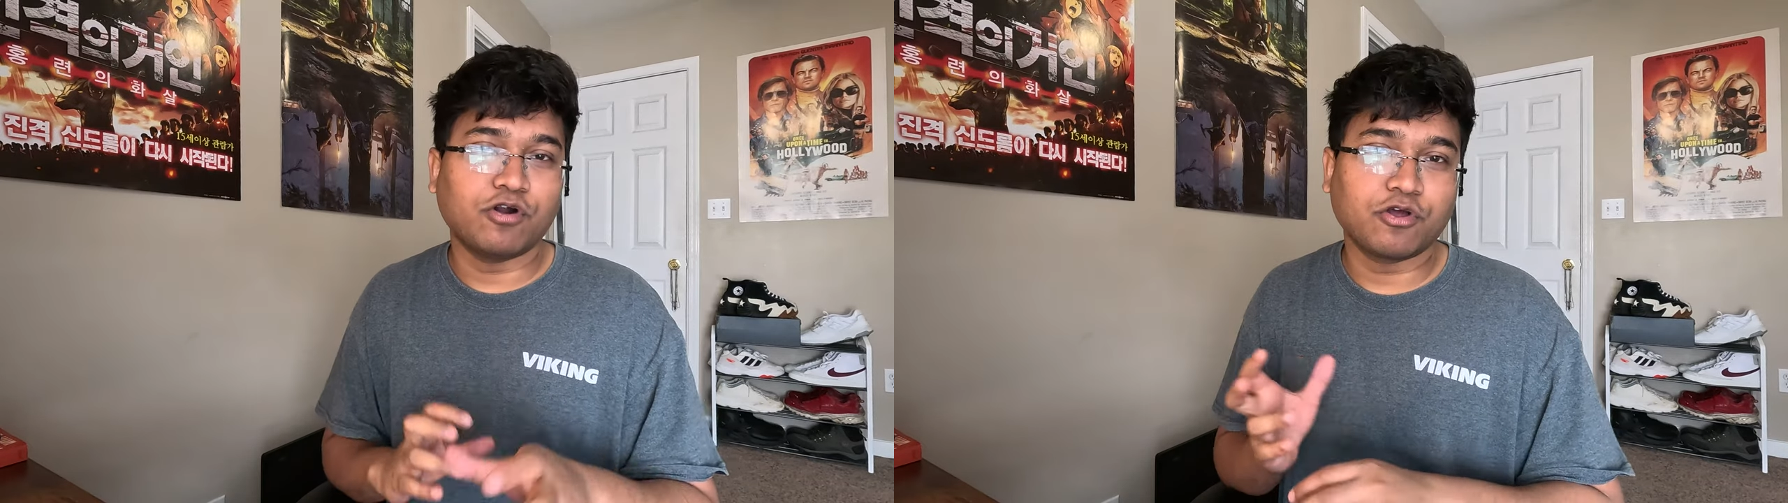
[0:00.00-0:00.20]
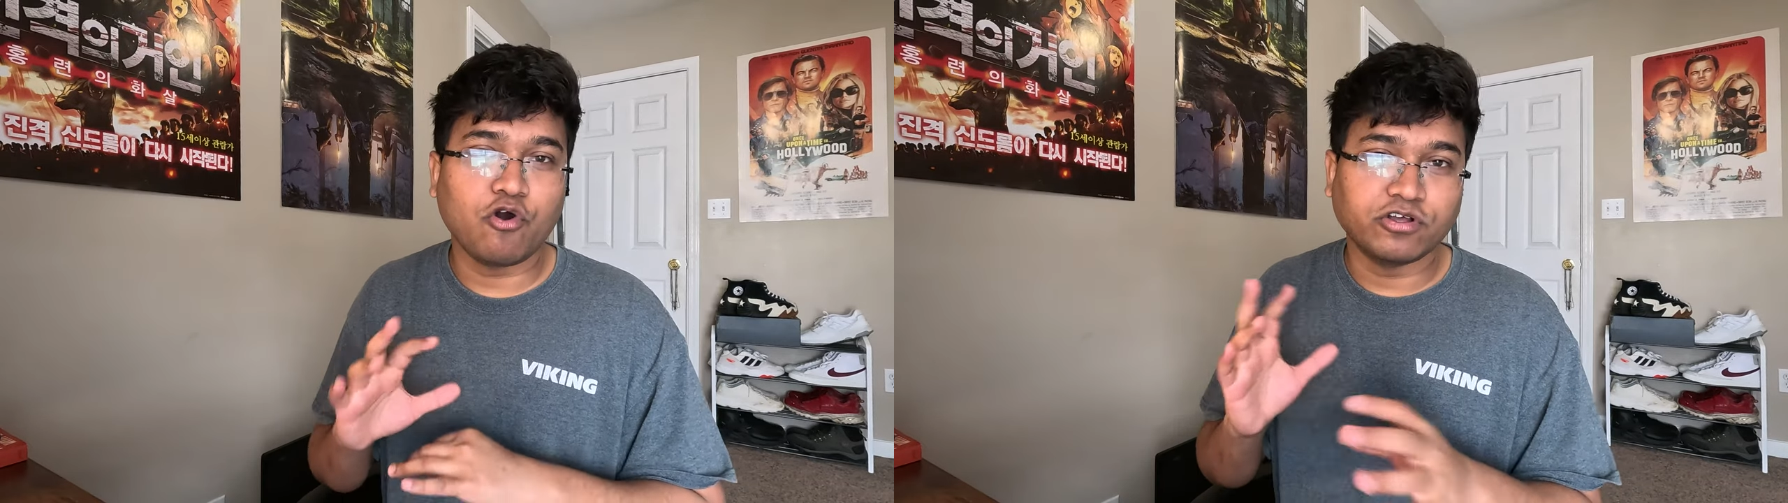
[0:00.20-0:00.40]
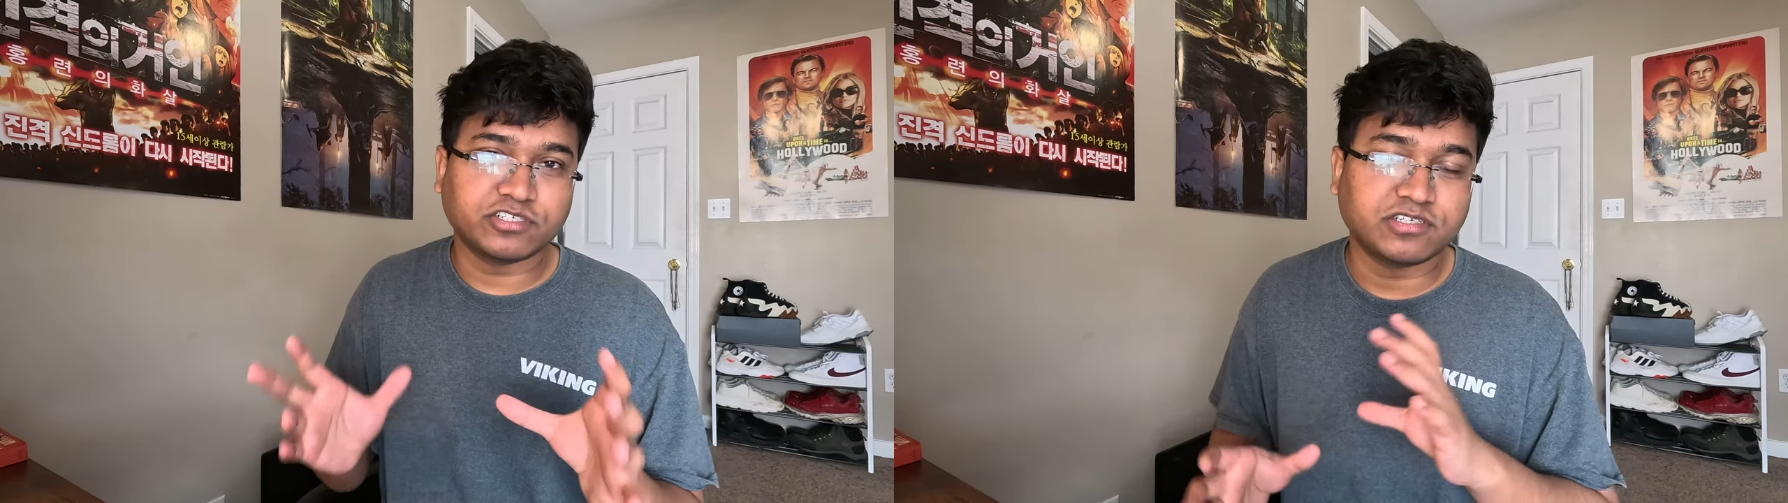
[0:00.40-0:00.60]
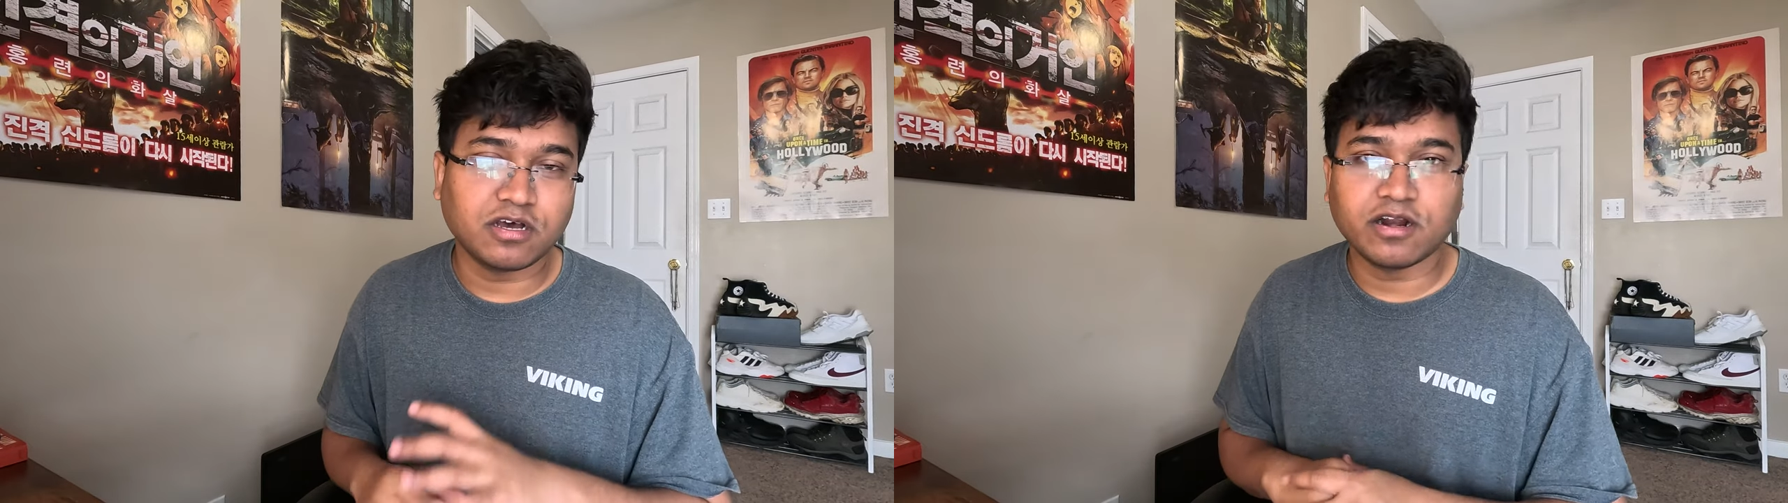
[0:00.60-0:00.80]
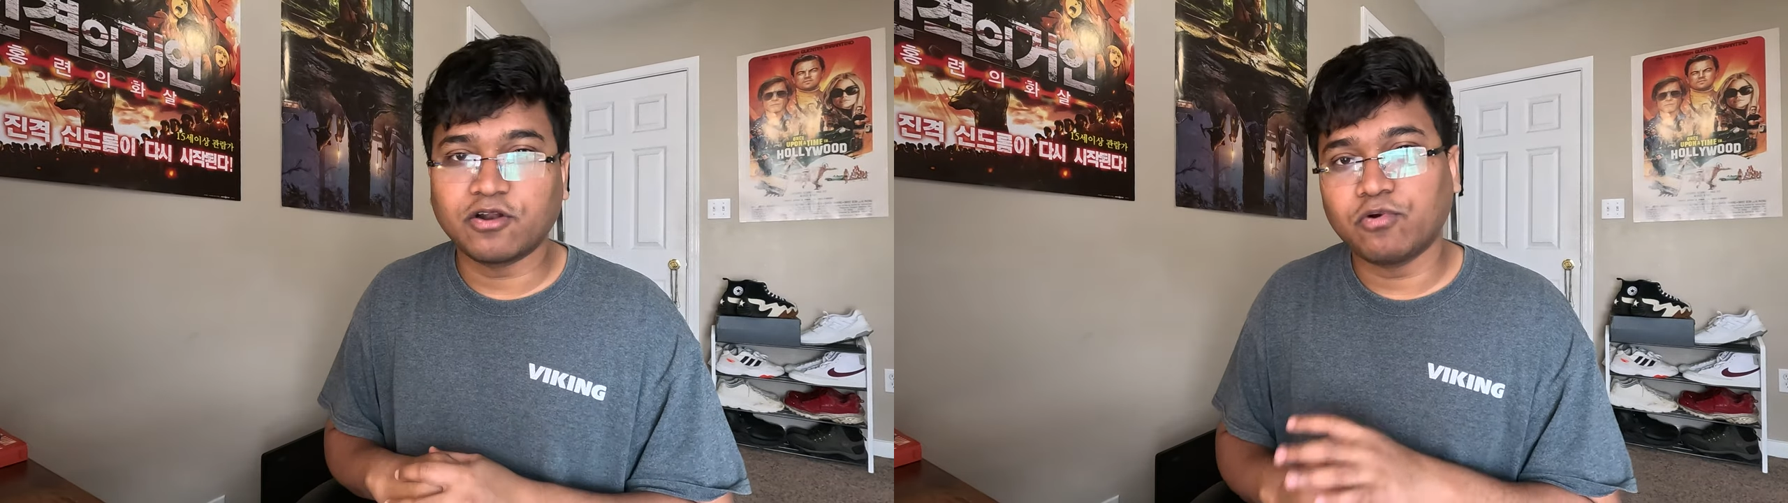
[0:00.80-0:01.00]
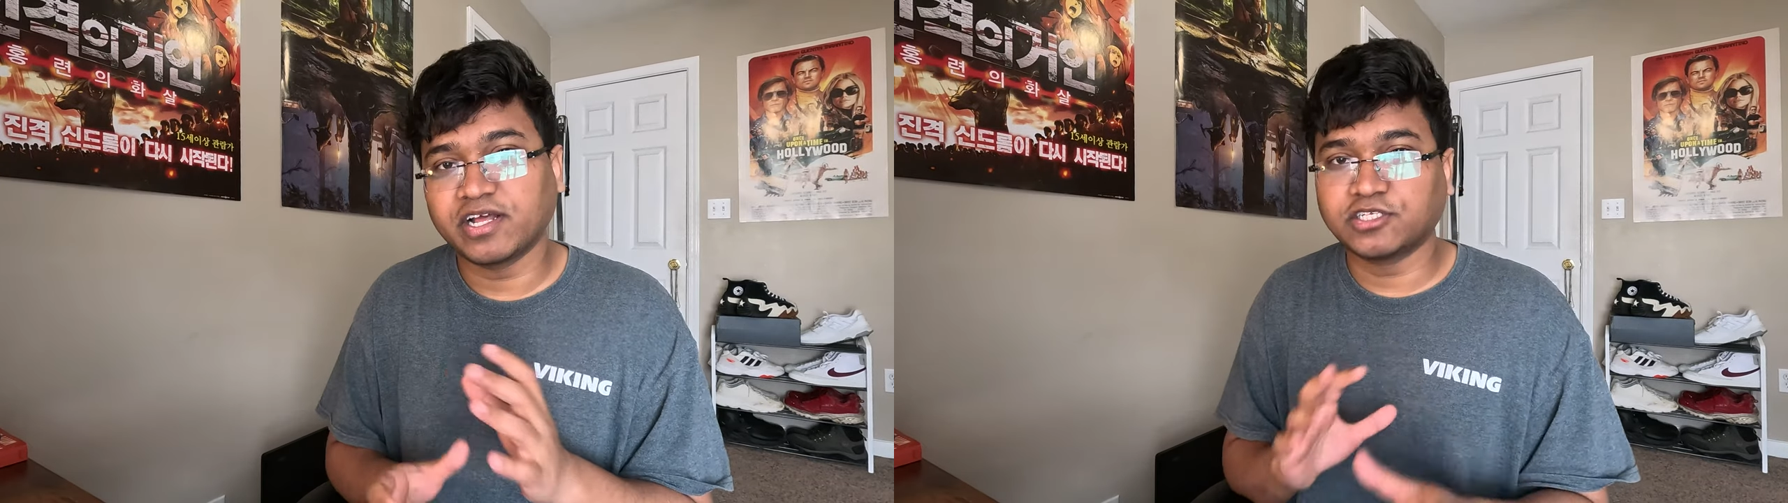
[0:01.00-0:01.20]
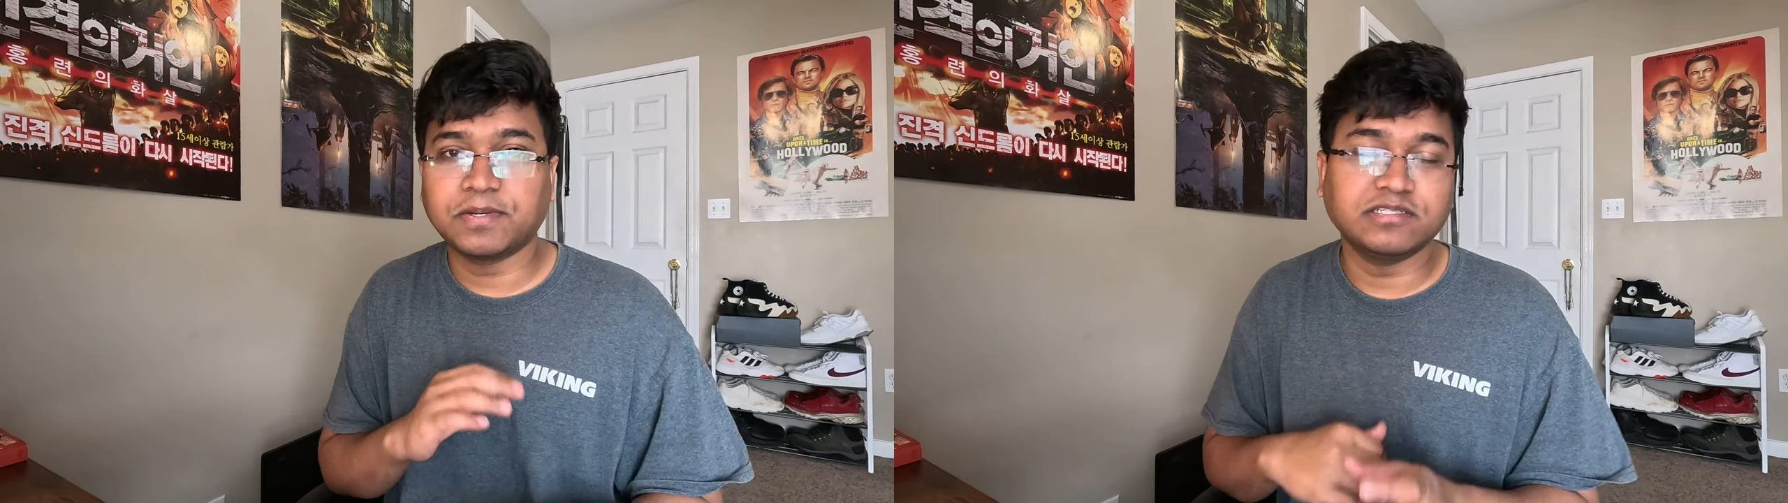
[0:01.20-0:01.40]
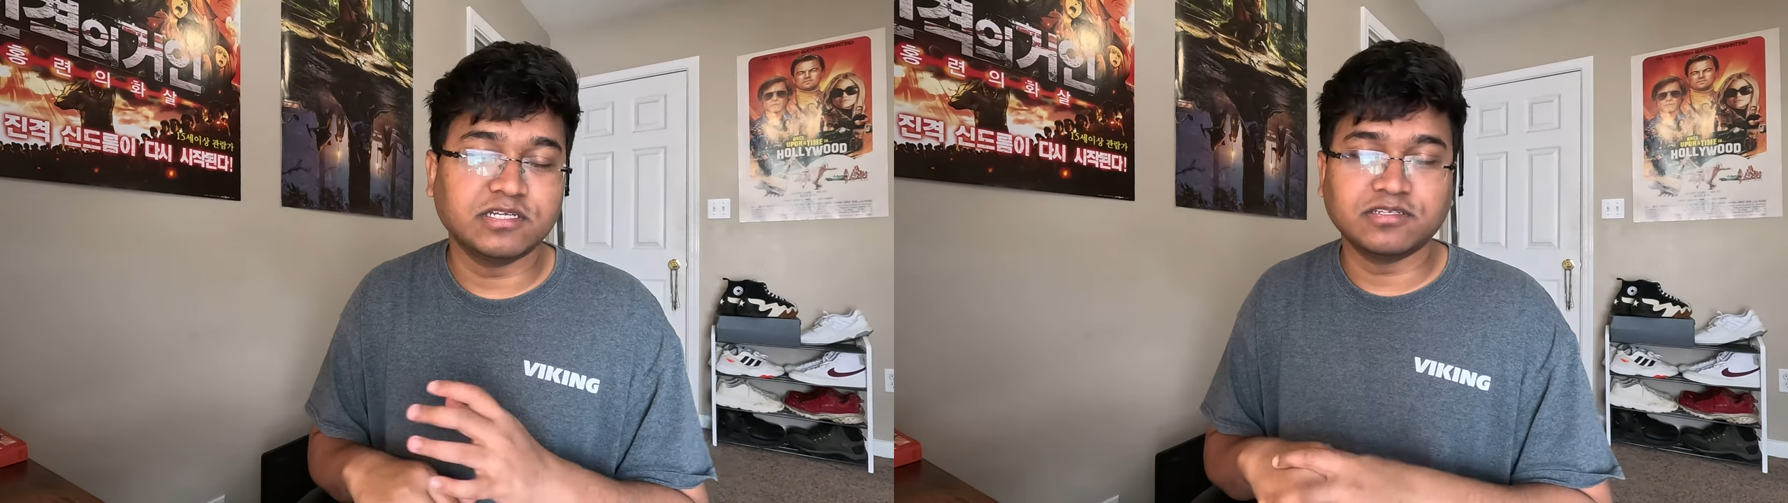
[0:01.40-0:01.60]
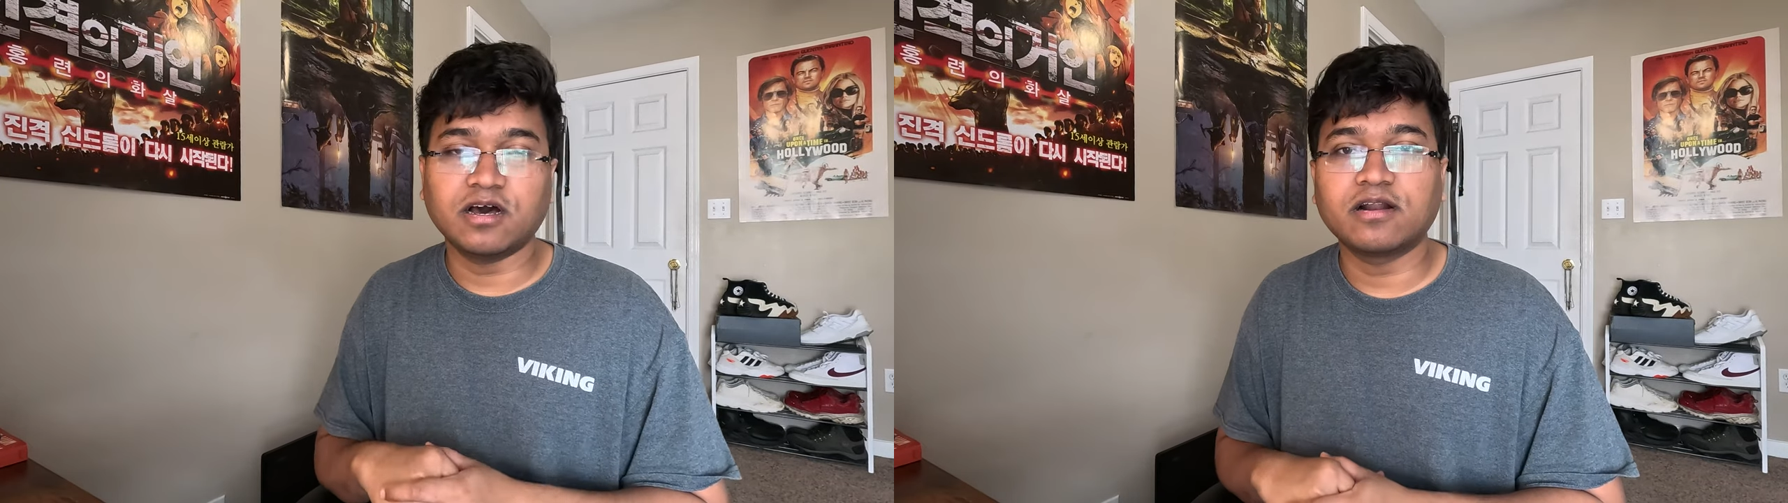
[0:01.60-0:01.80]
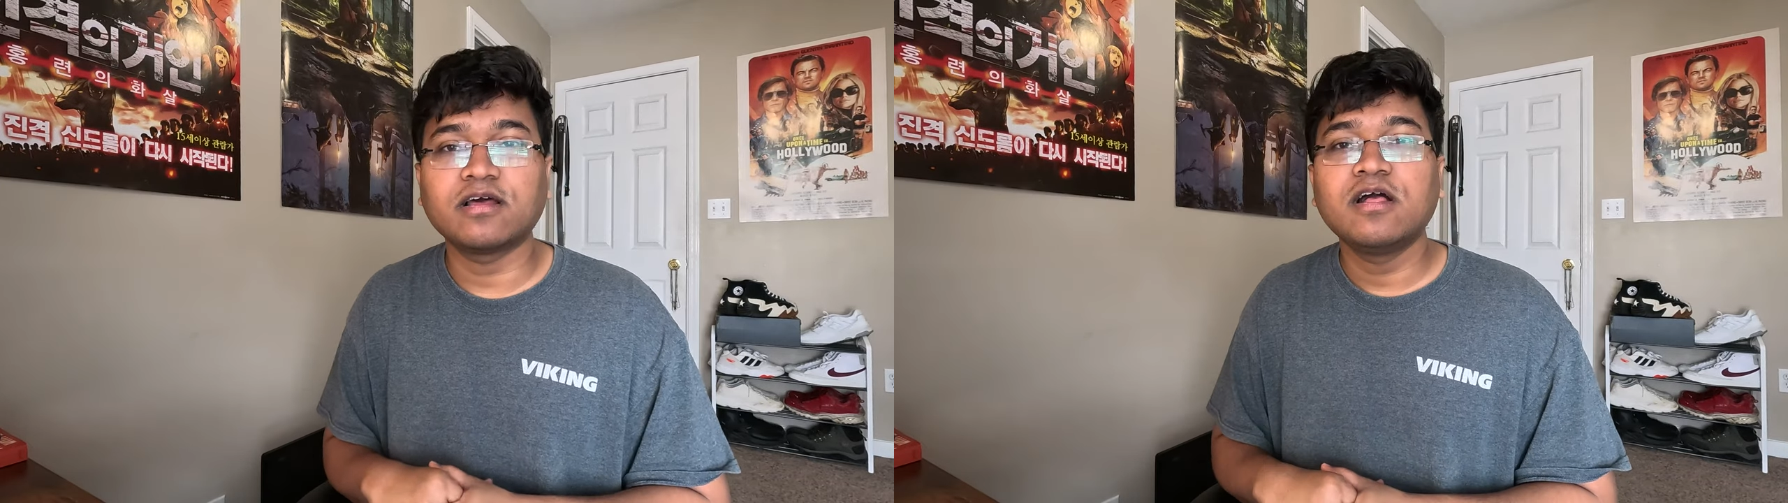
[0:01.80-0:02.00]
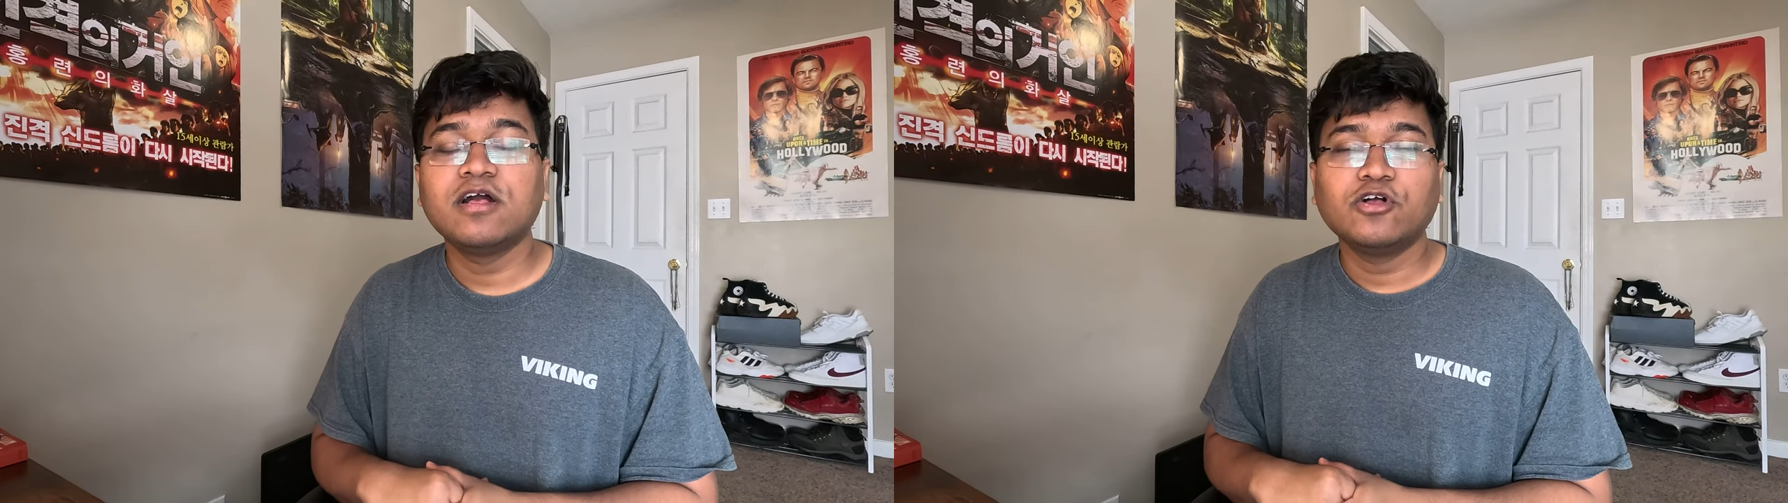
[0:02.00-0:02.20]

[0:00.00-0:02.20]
what costs are and what expenses are.